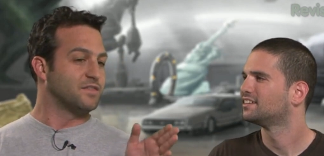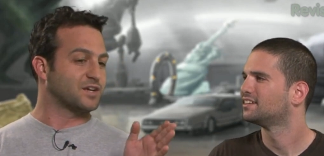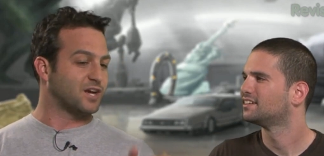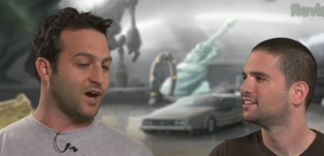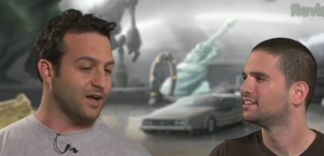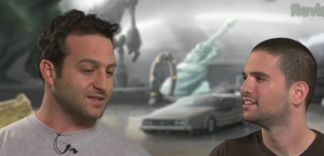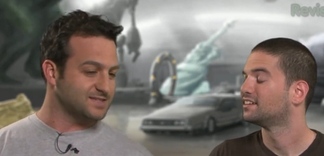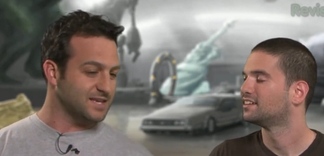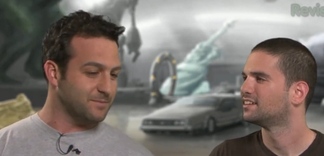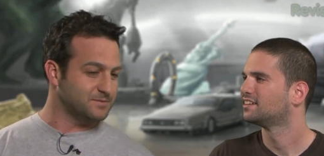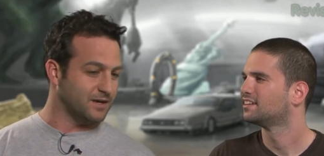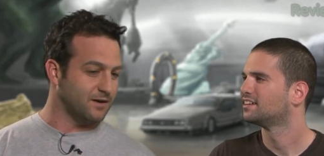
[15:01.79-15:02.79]
Speaker 1: the
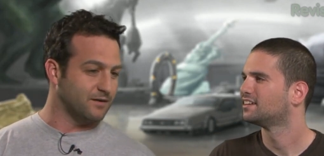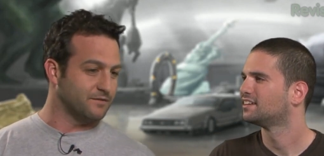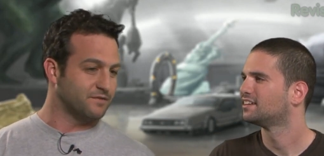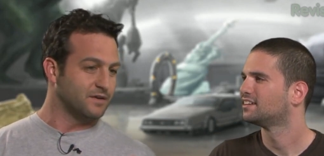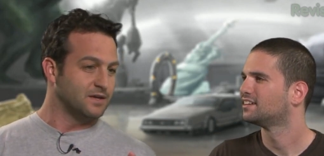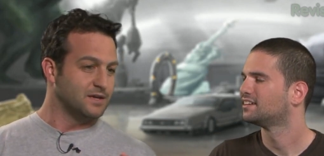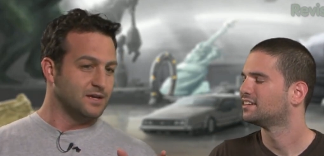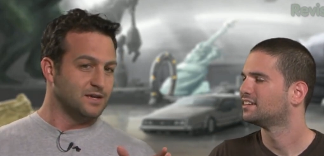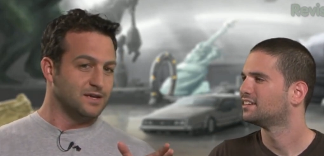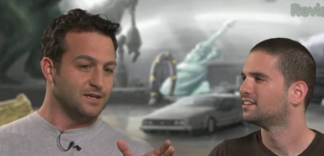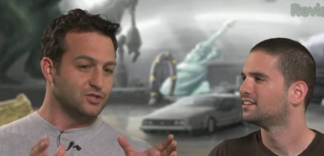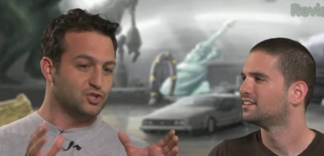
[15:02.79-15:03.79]
concept of
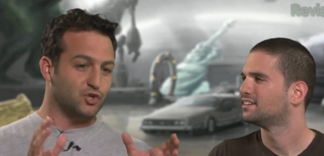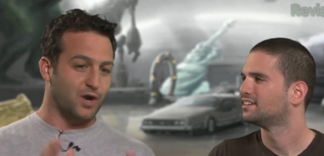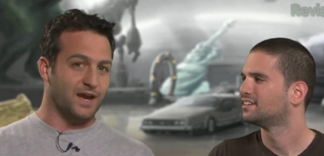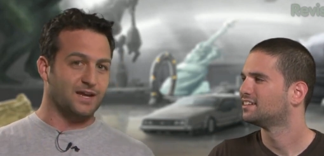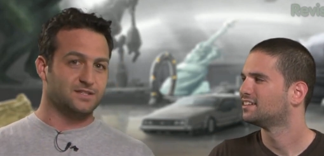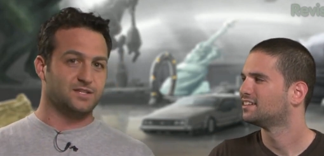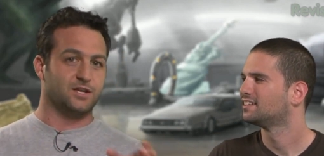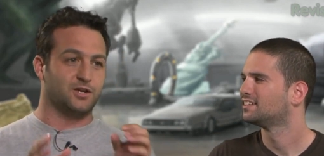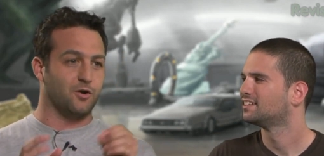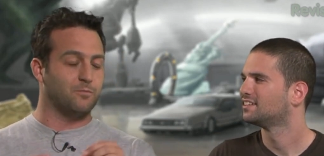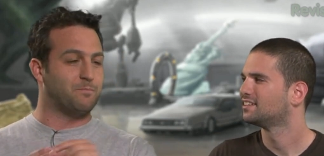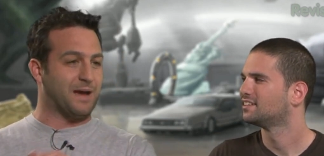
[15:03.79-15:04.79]
trying to
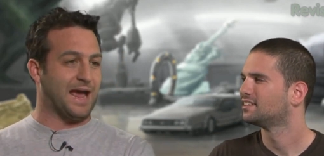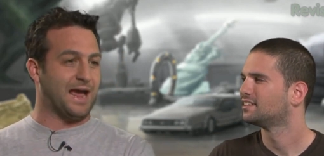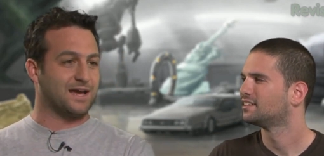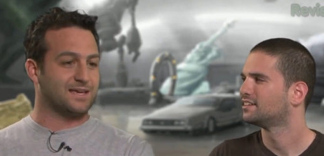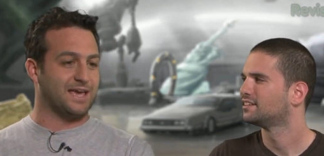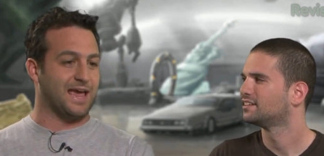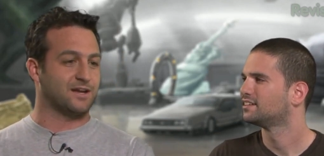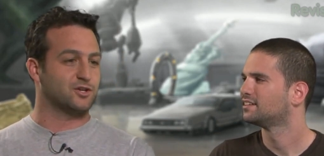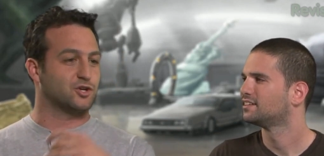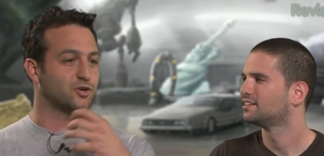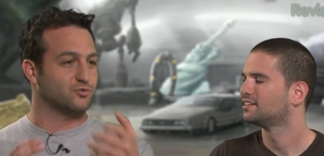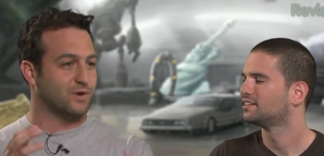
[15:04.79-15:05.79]
go back and
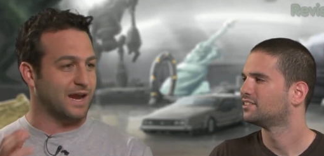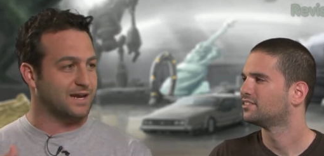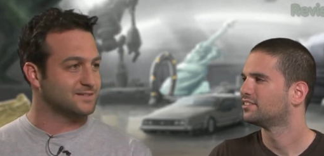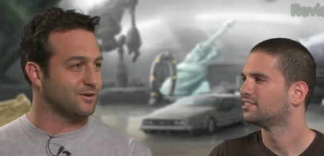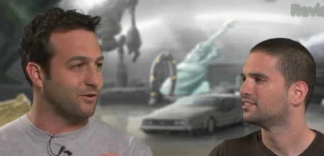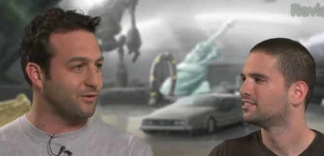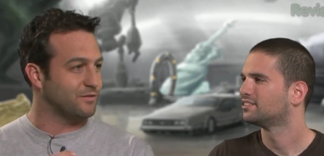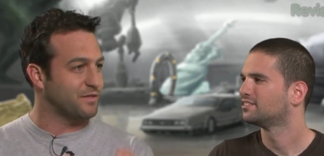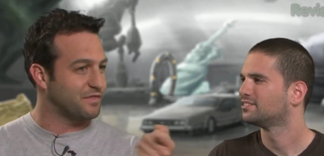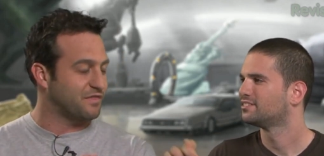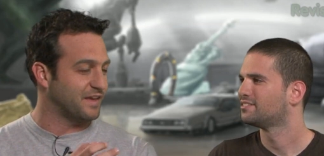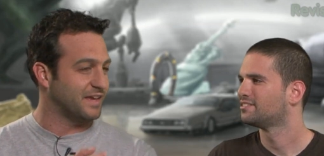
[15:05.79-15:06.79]
correct all the
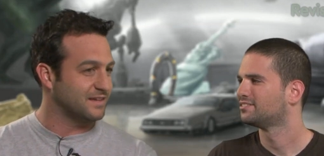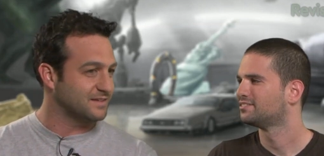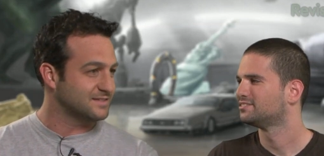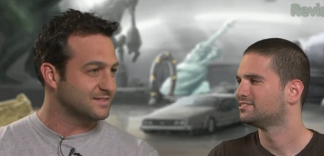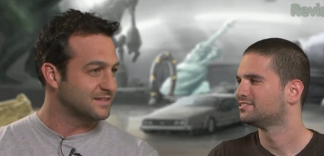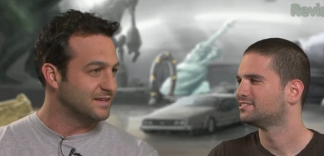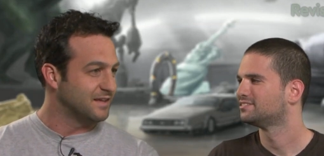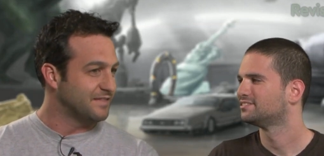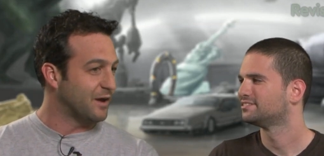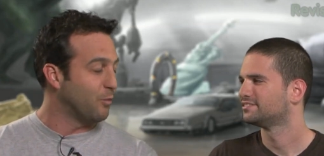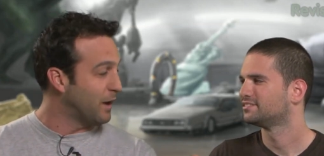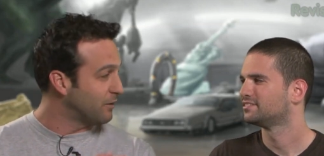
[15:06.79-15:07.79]
things
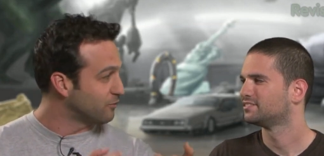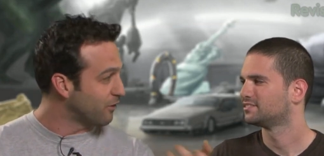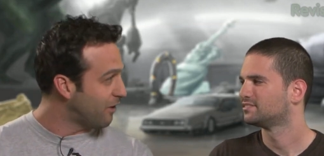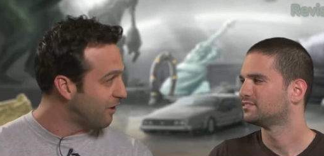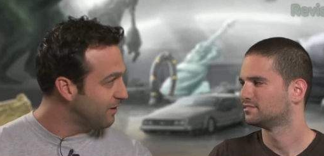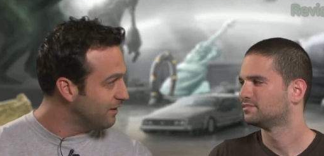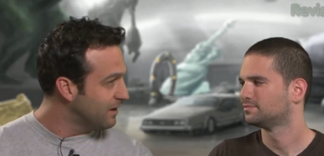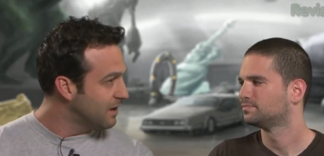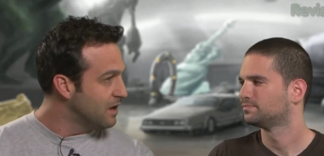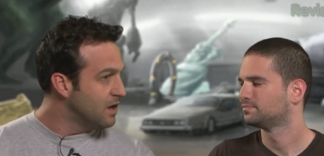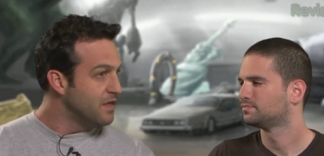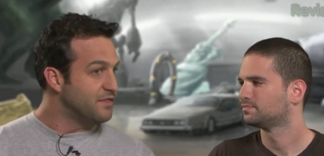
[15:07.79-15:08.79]
that went wrong
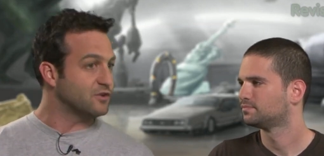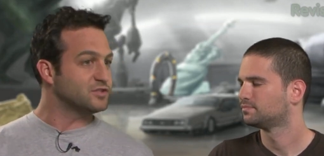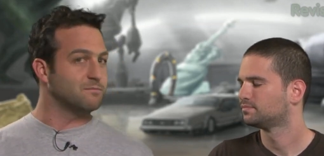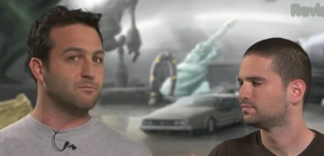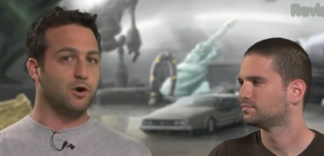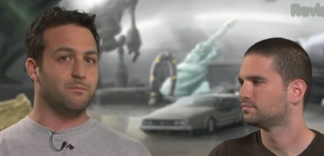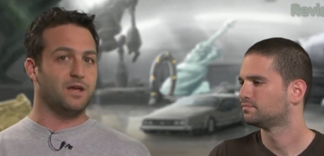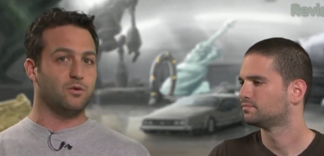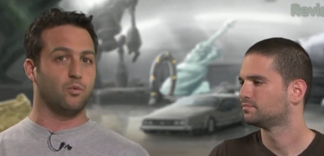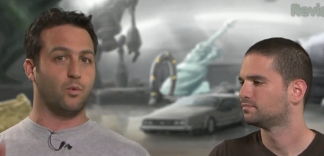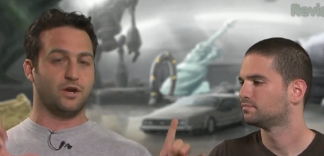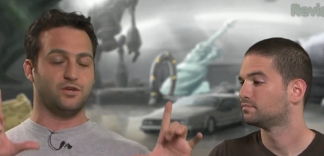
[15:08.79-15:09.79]
there's a moment
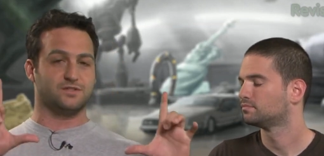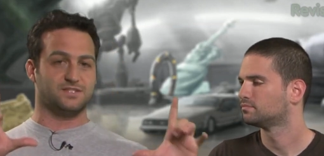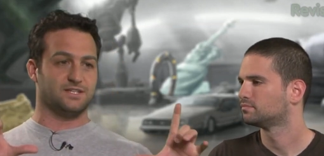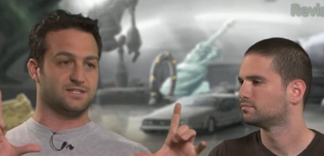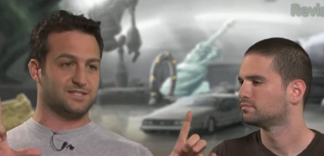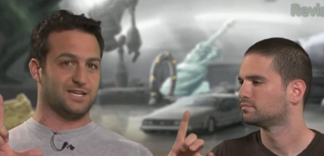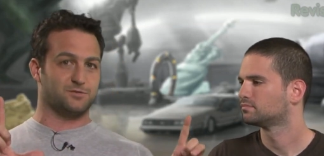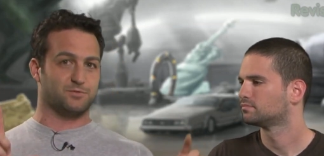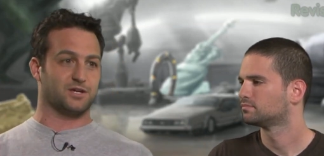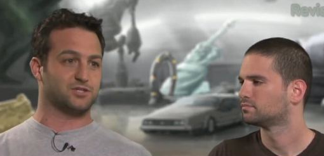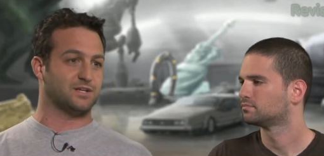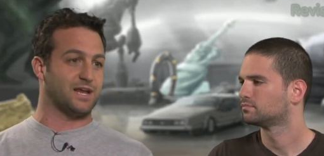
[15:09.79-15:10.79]
where you see a stage
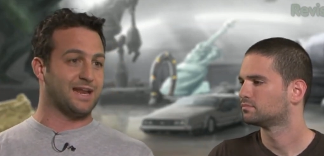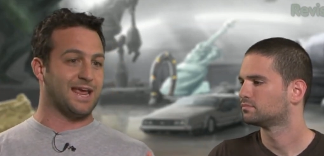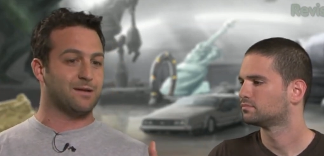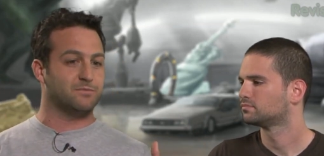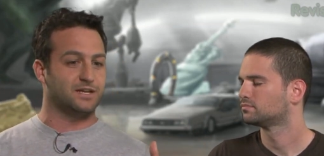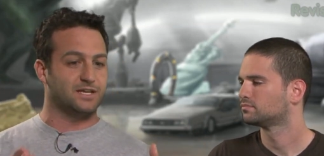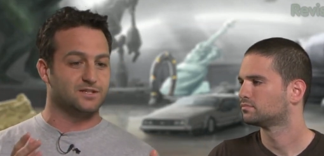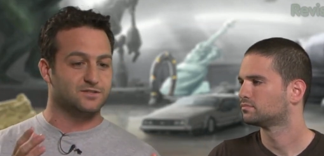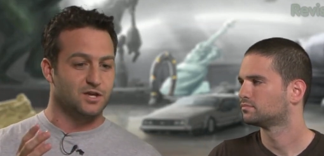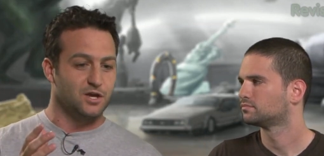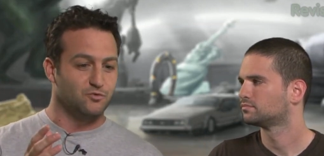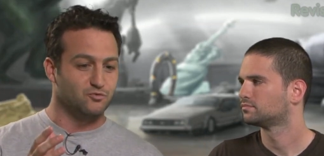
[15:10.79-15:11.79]
production and Hamlet is
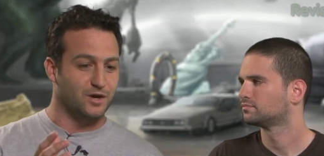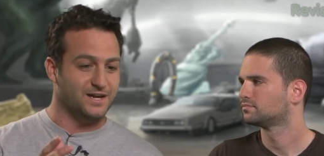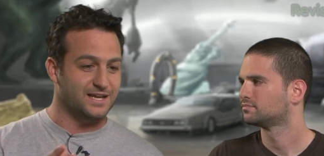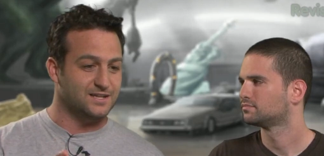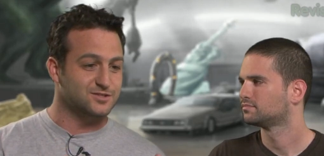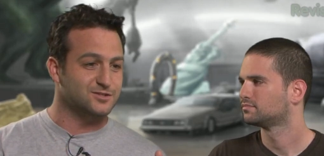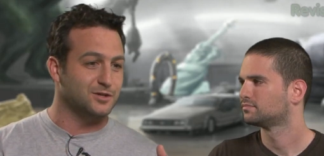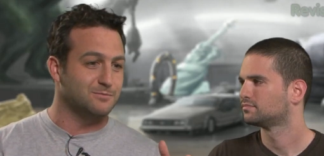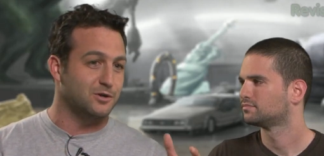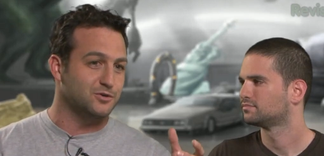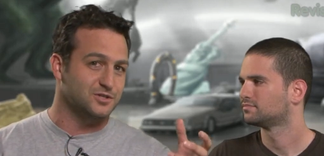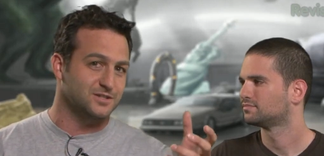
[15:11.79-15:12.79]
running in slow
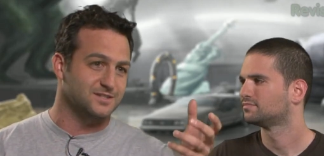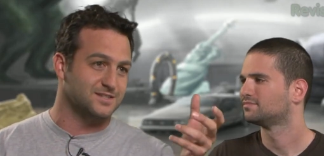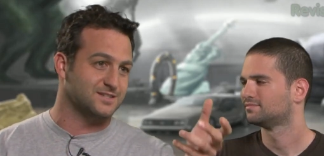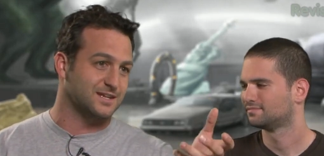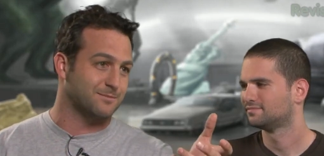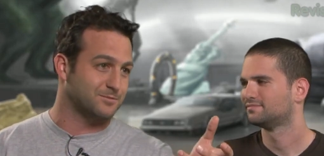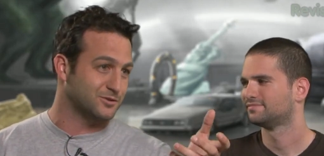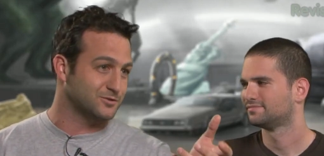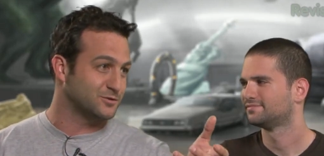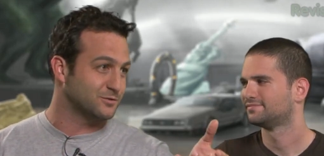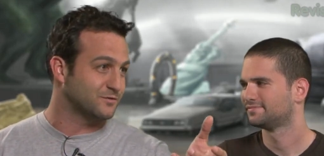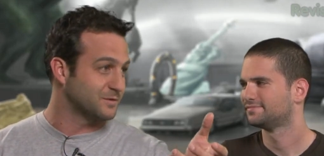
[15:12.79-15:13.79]
motion to stop
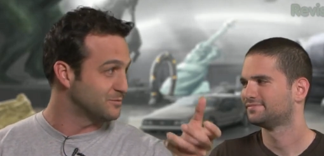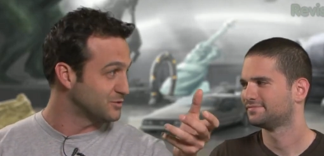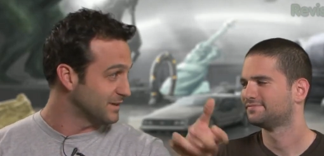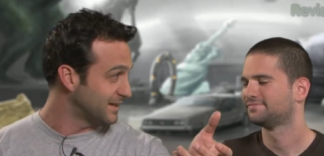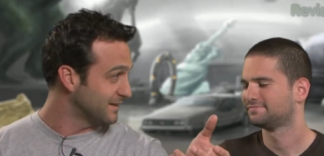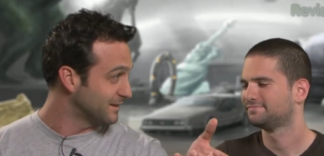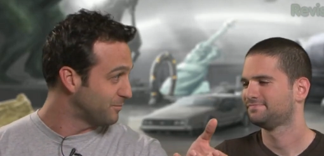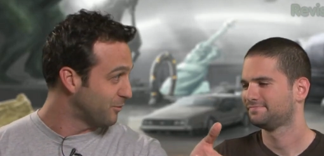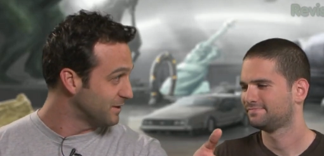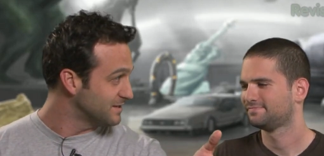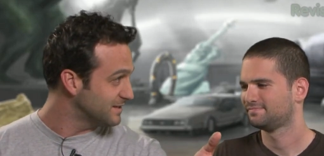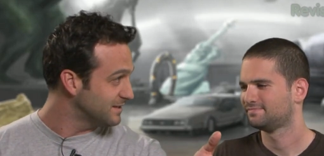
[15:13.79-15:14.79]
Gertrude from drinking the
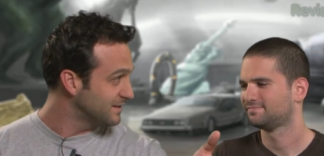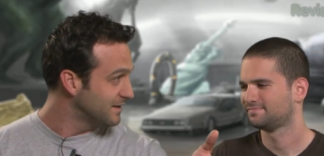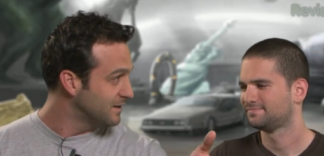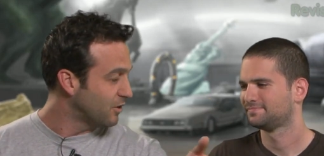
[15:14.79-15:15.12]
poison,